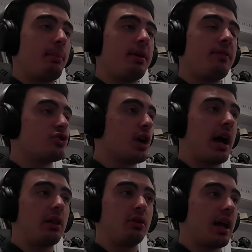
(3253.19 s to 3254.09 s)
even
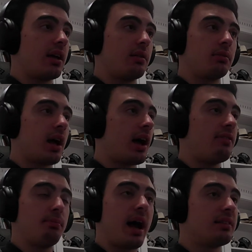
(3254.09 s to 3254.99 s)
trial or like not
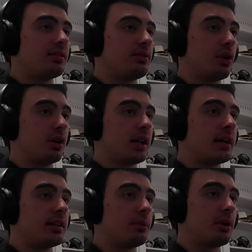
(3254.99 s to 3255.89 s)
even passing for a
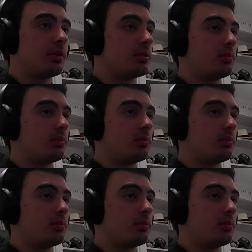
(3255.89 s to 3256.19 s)
clan anymore.